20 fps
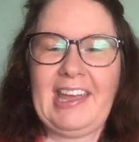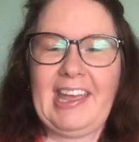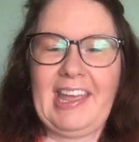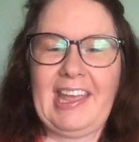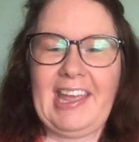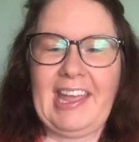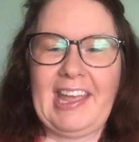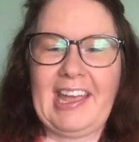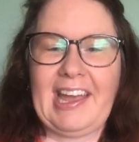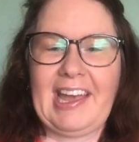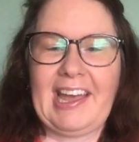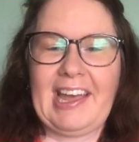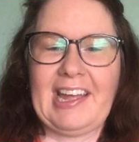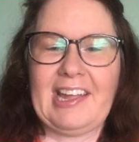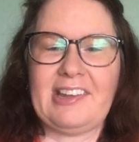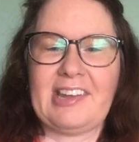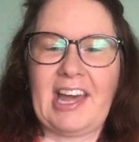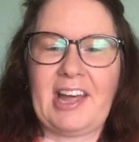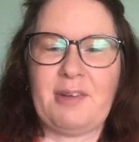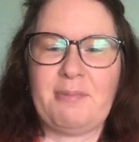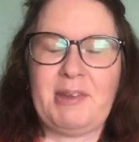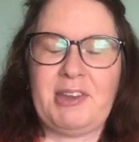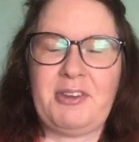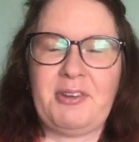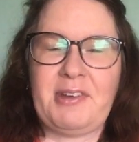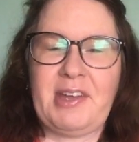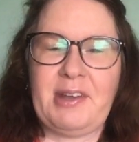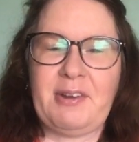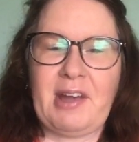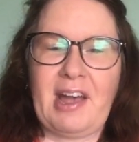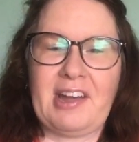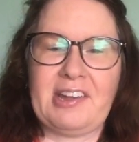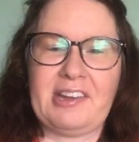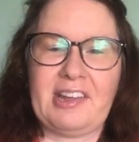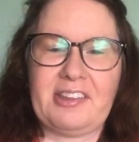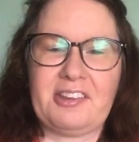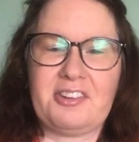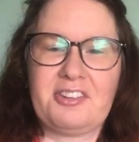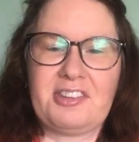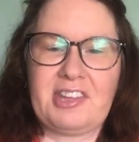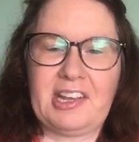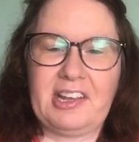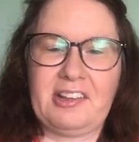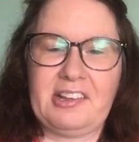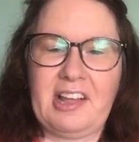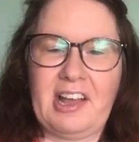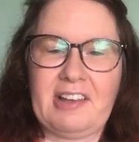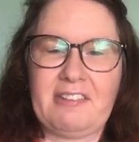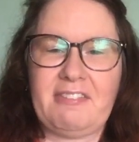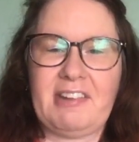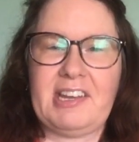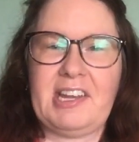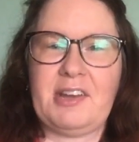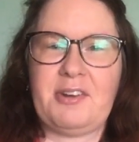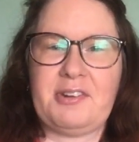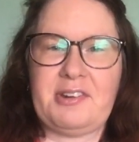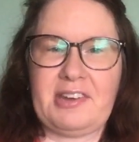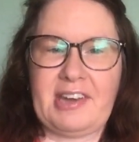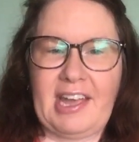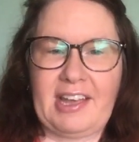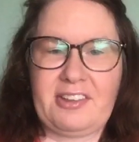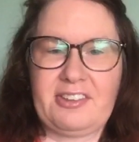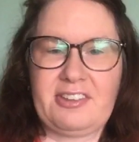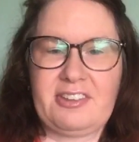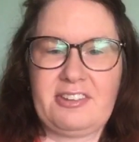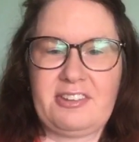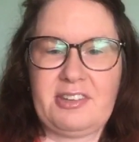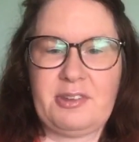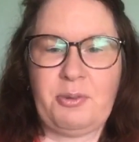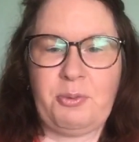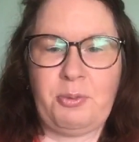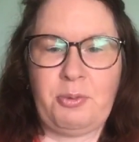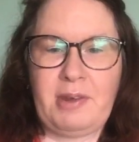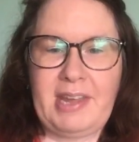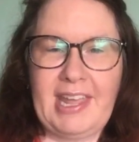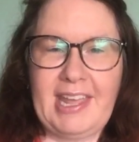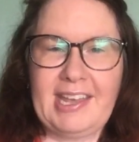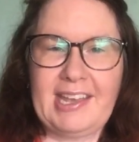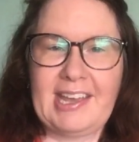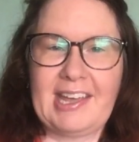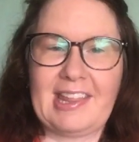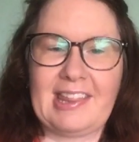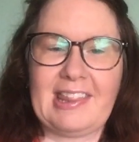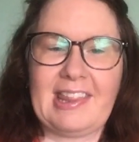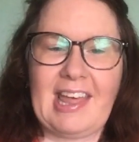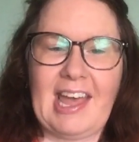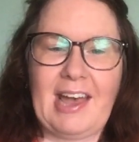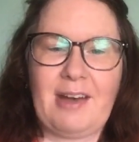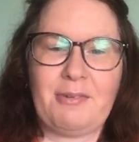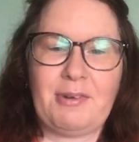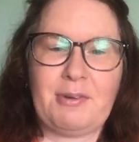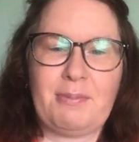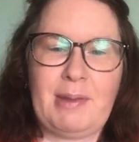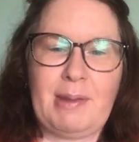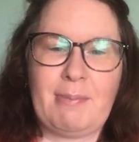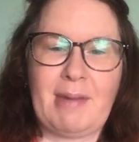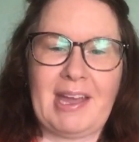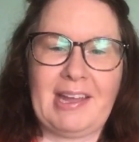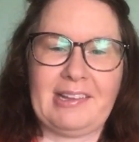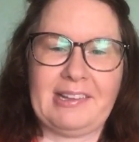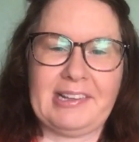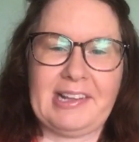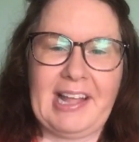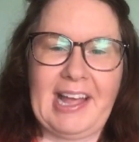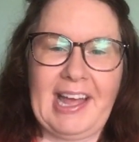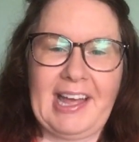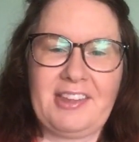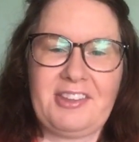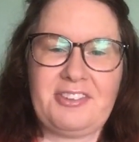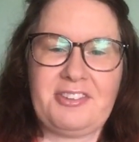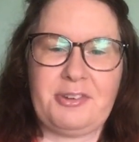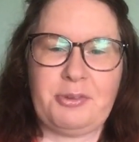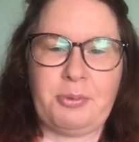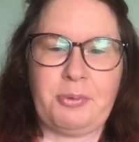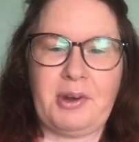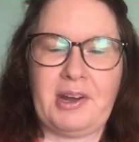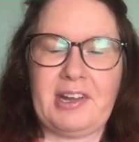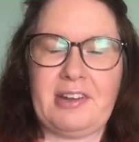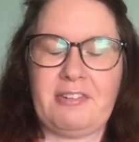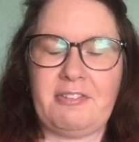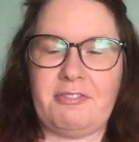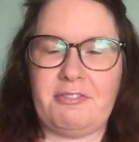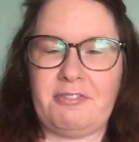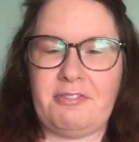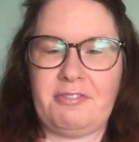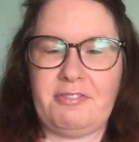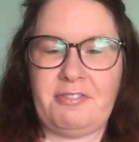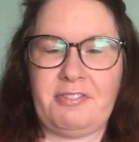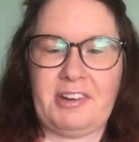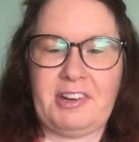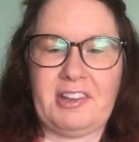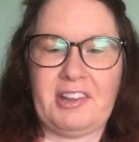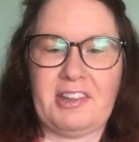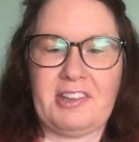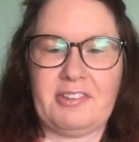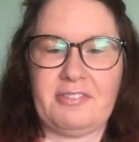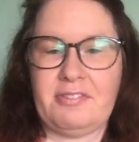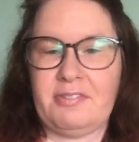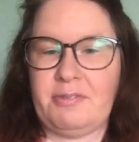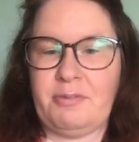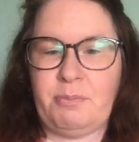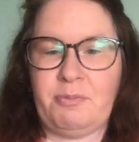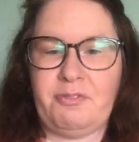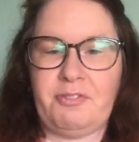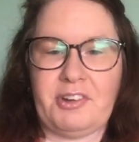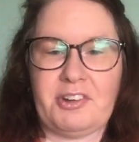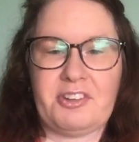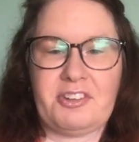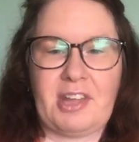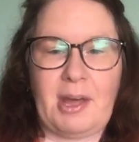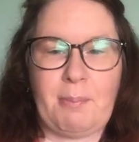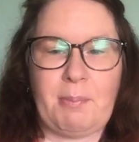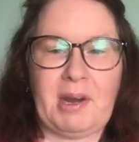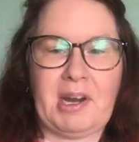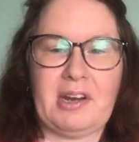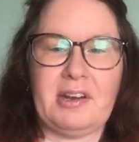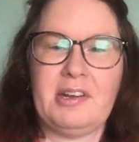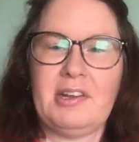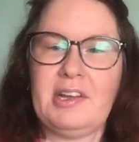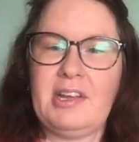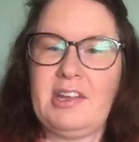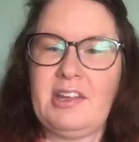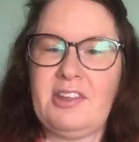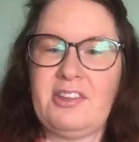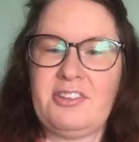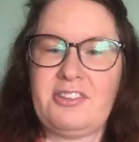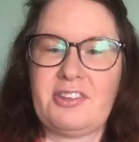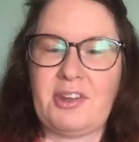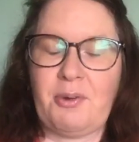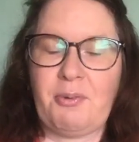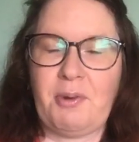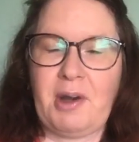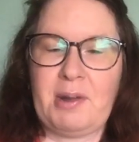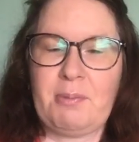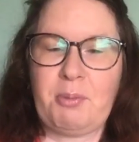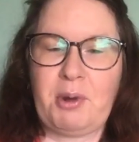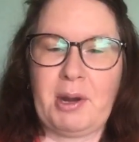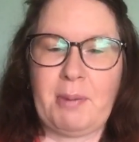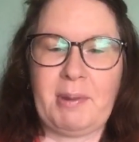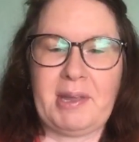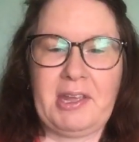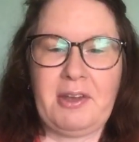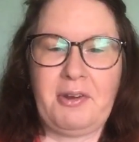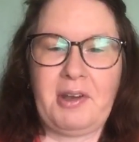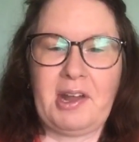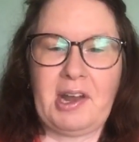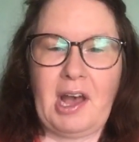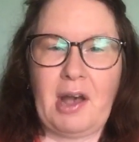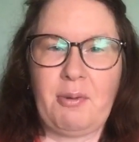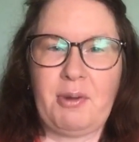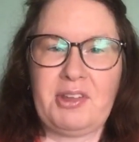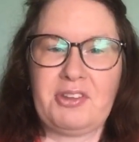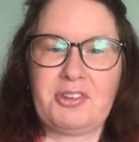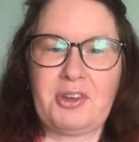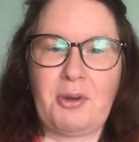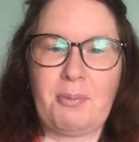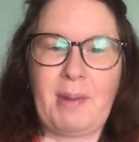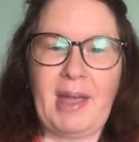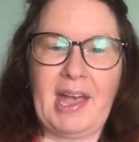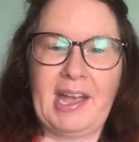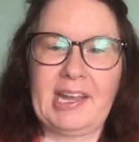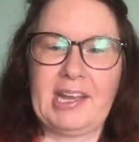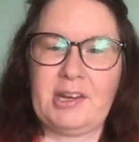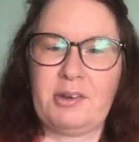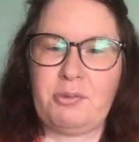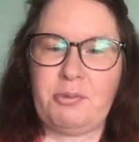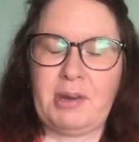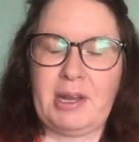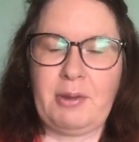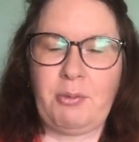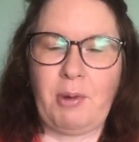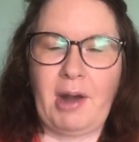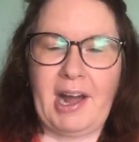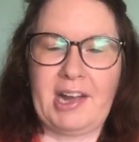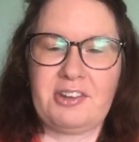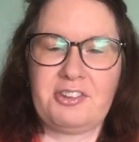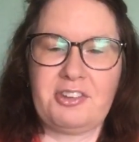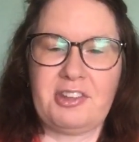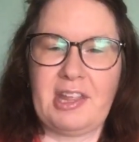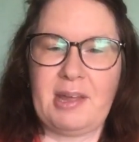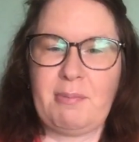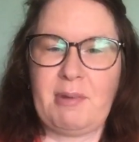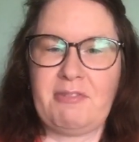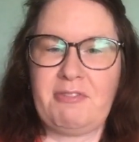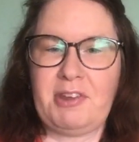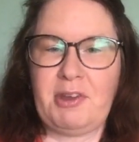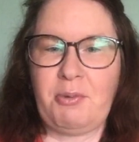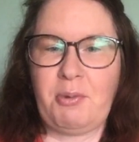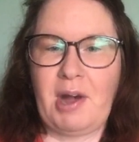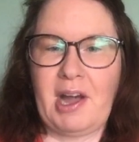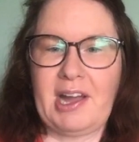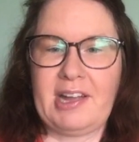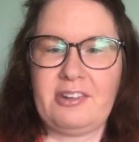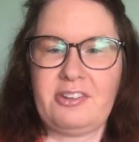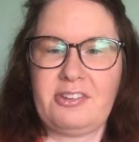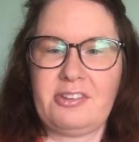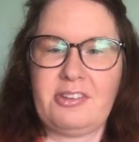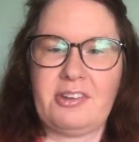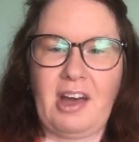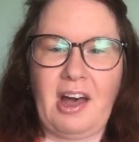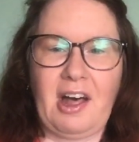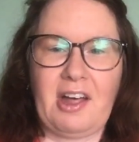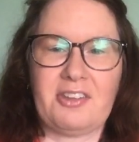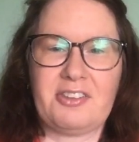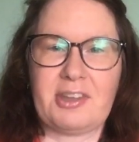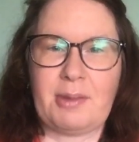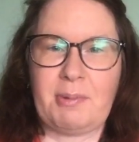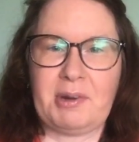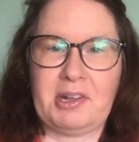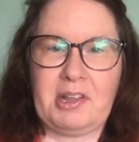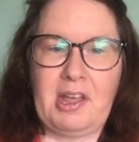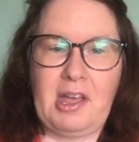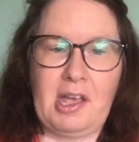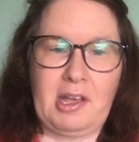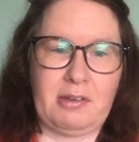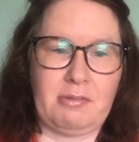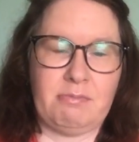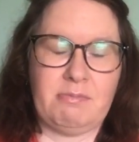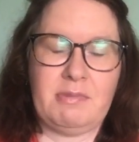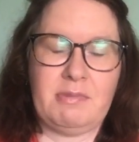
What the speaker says: and I'll be doing another sing-along video next week, and that will be my last one for summer. So one more, but you can always go back and re-watch them if you want all summer long,